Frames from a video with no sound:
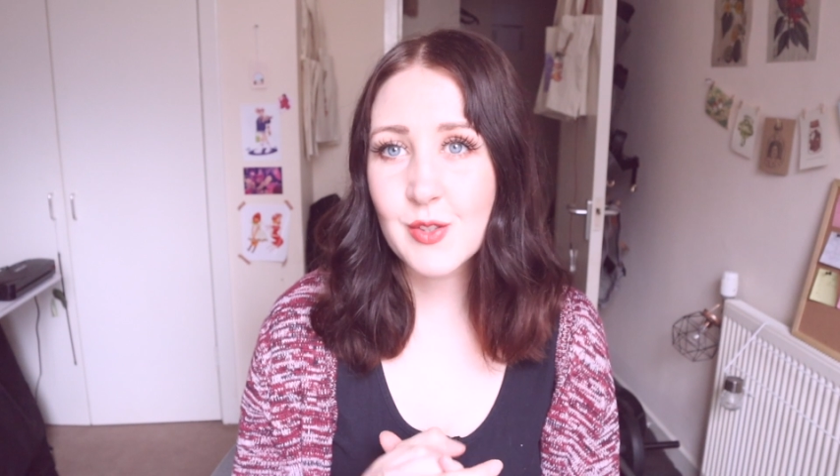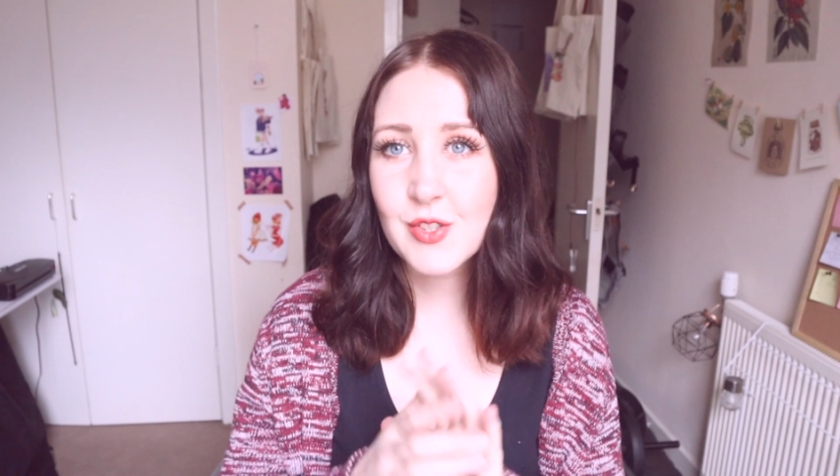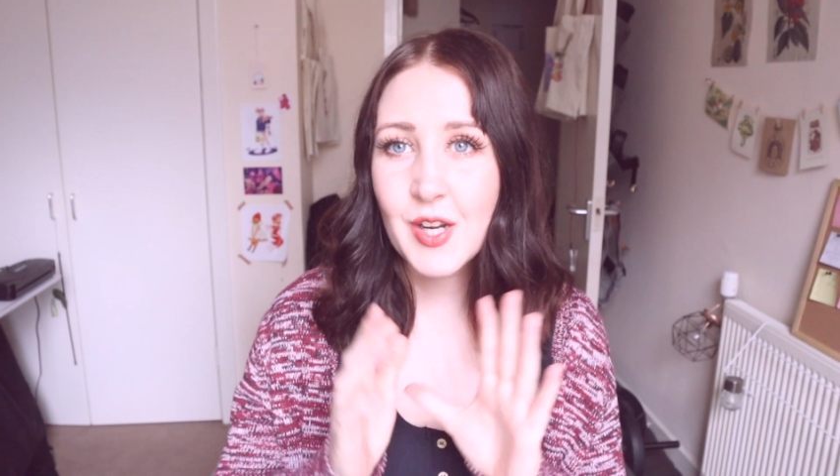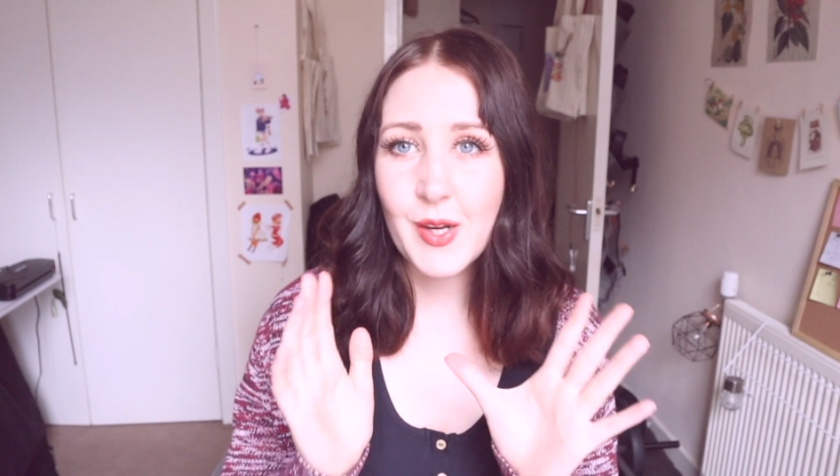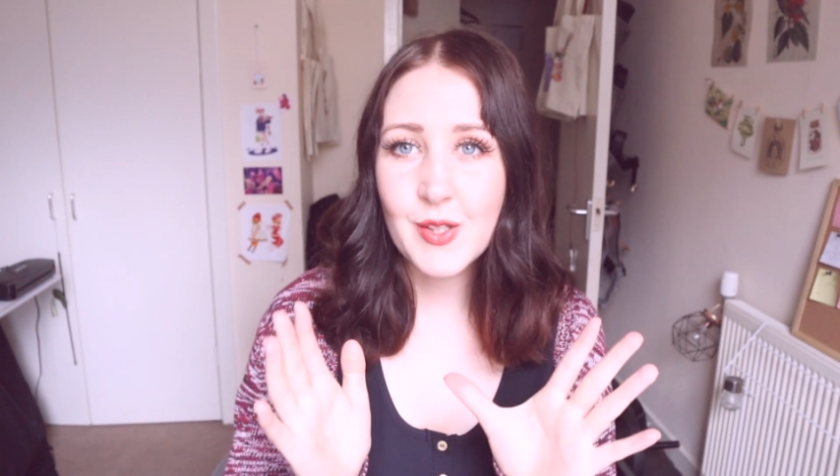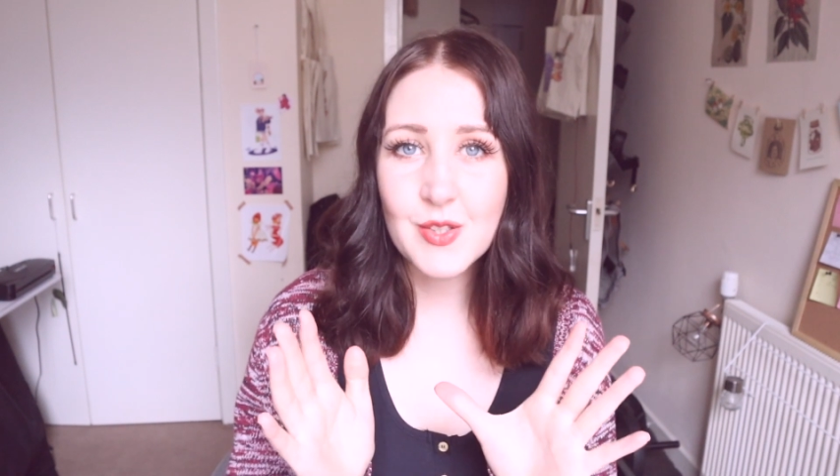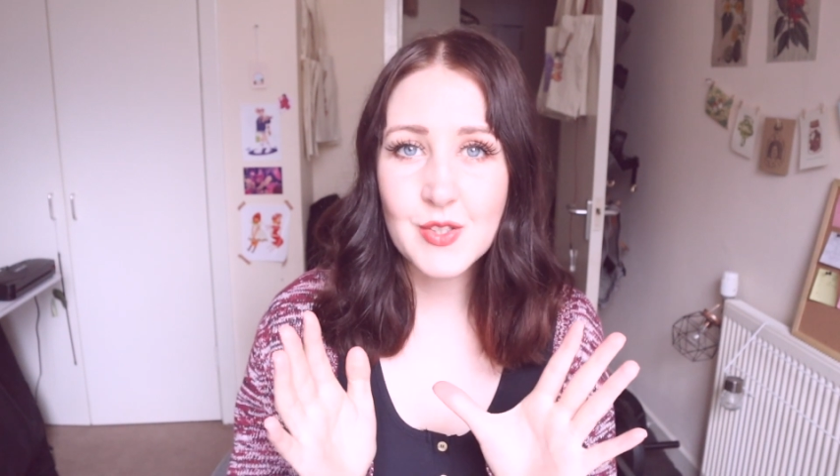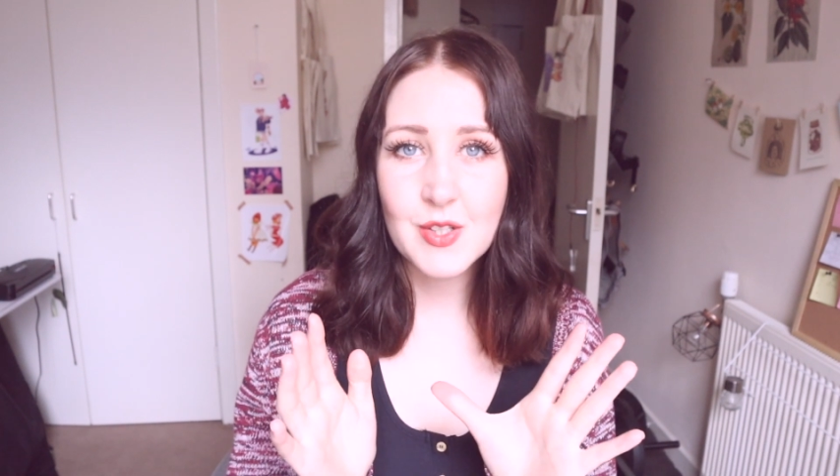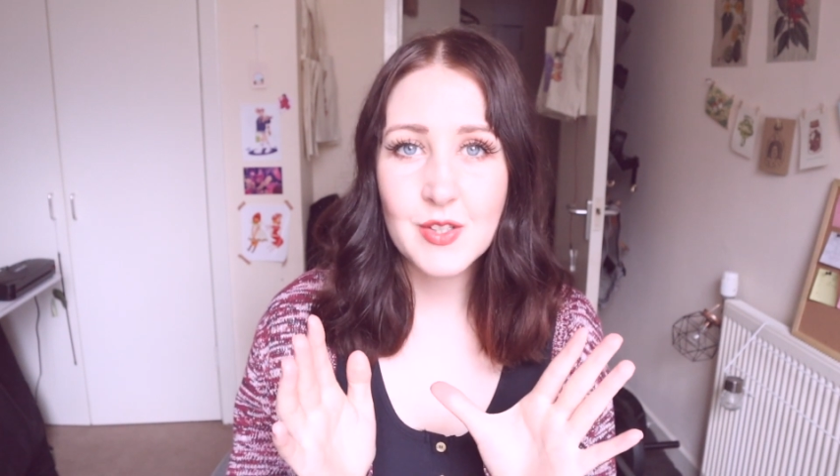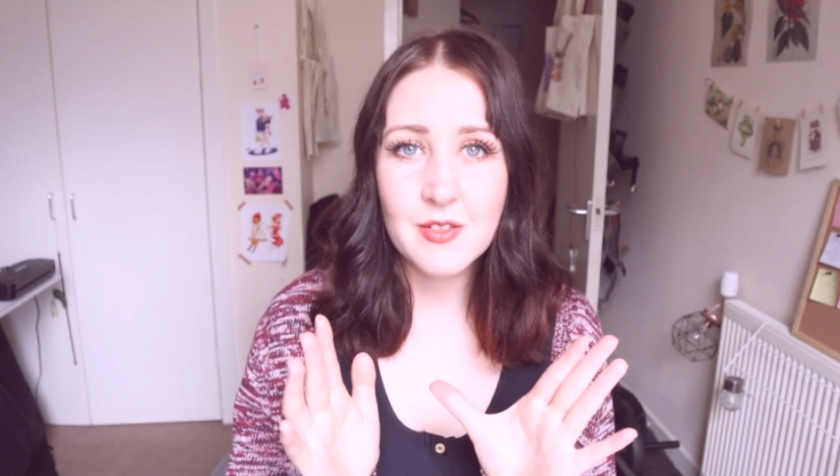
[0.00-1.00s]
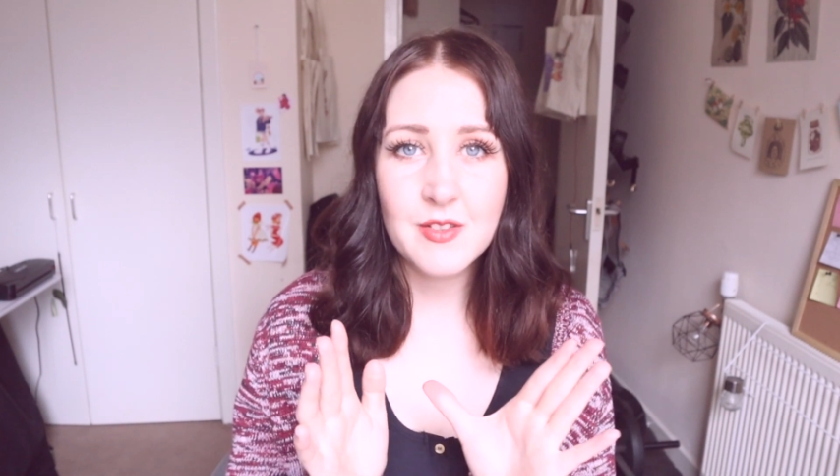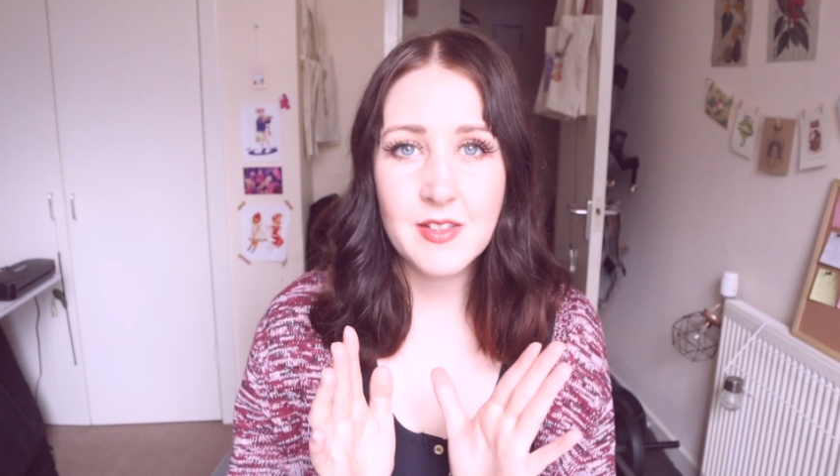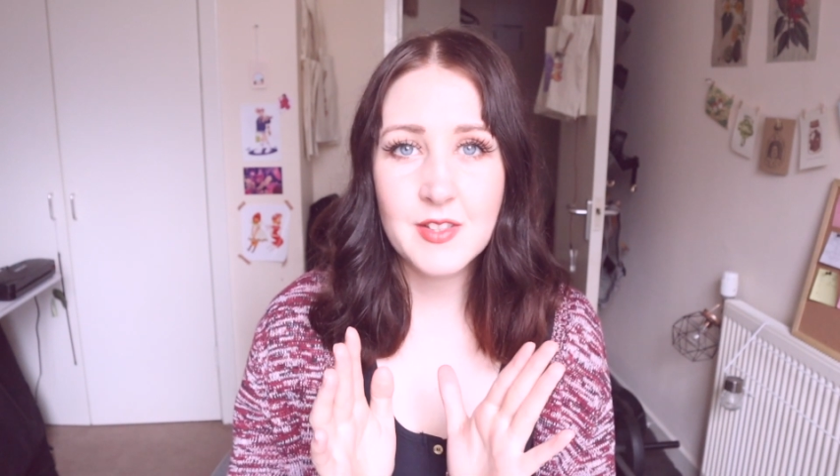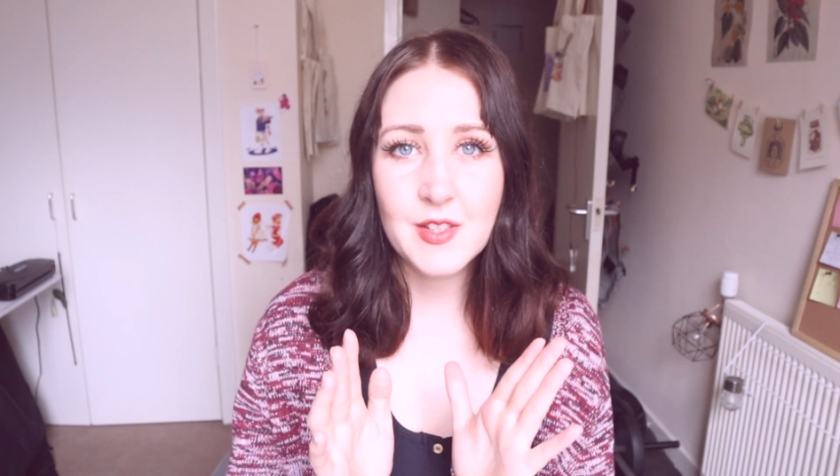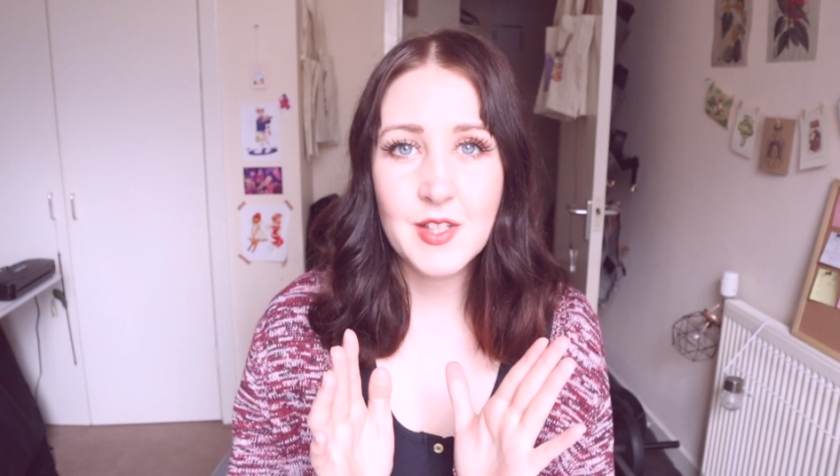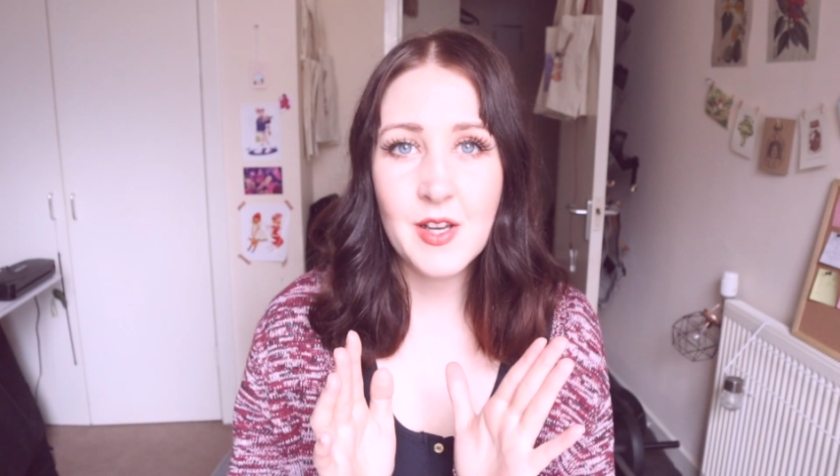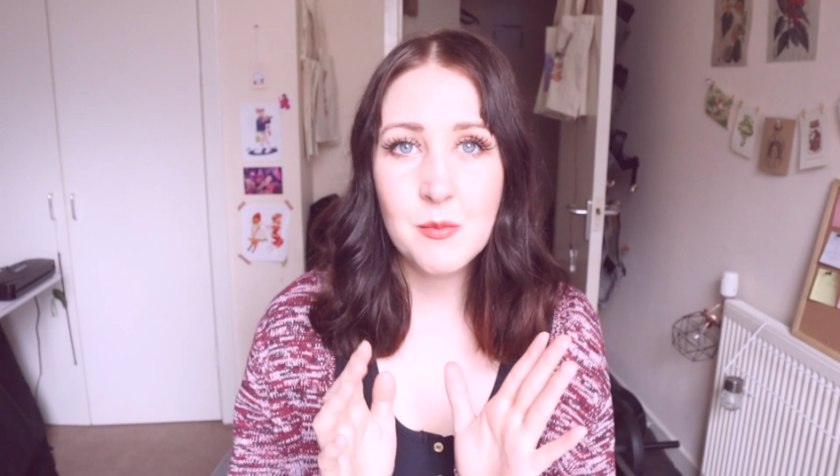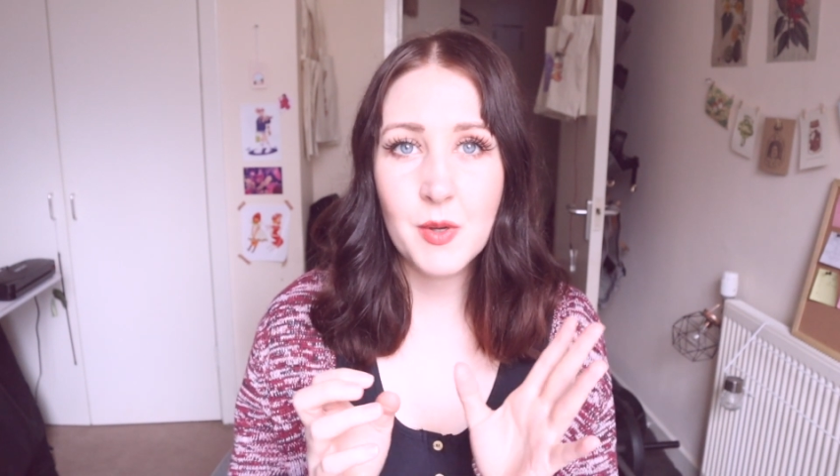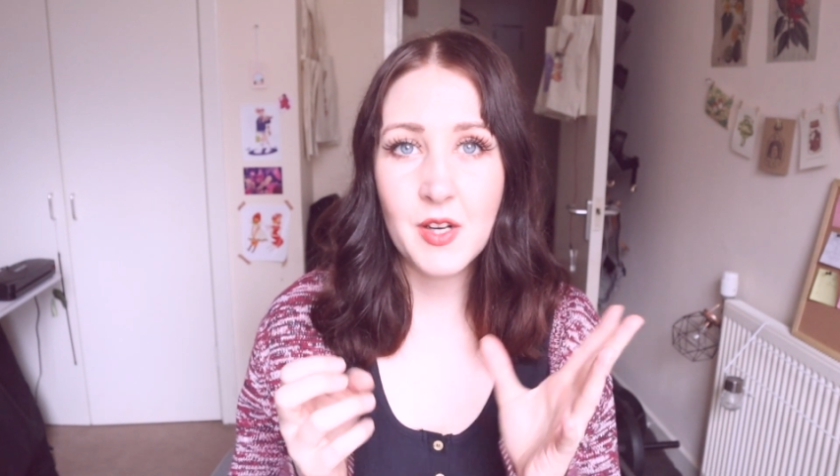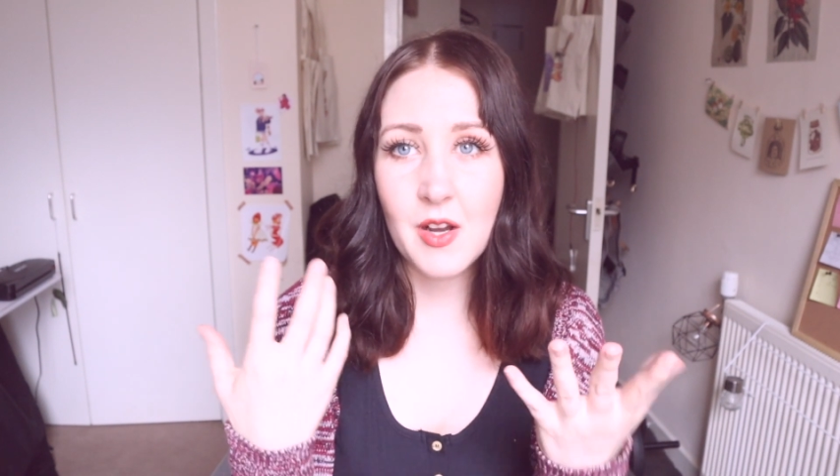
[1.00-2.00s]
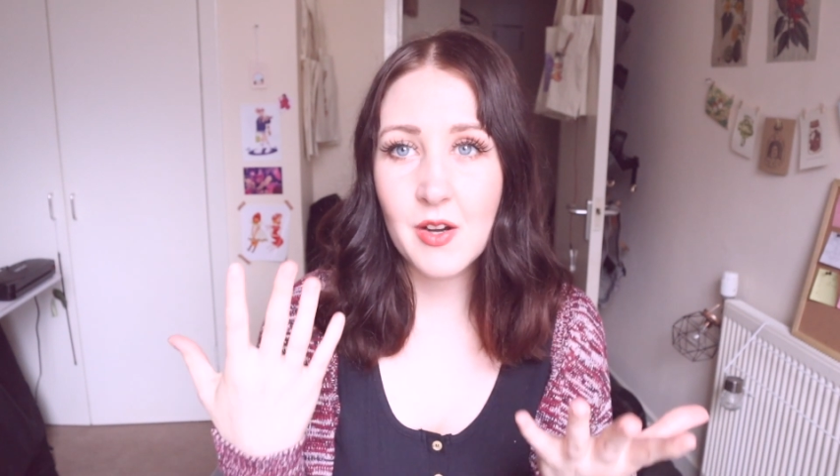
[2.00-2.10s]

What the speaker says: changed since I sat down, but